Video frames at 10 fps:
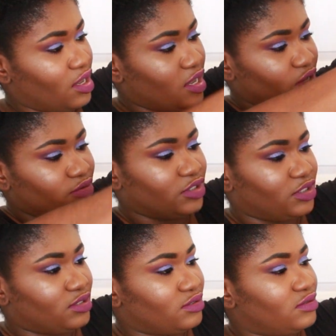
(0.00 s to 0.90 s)
And you
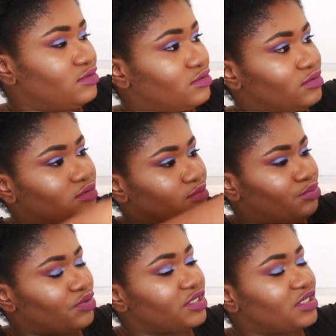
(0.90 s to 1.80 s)
just
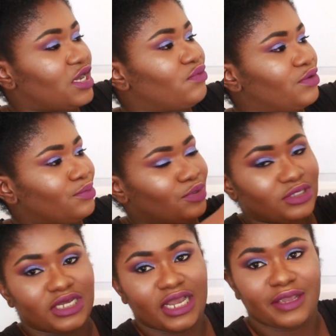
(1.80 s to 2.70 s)
brush it out one more
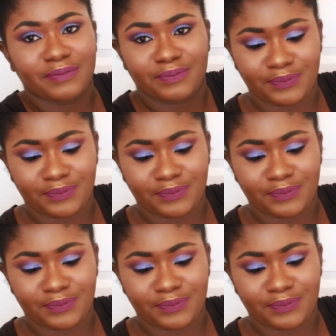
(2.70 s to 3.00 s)
time,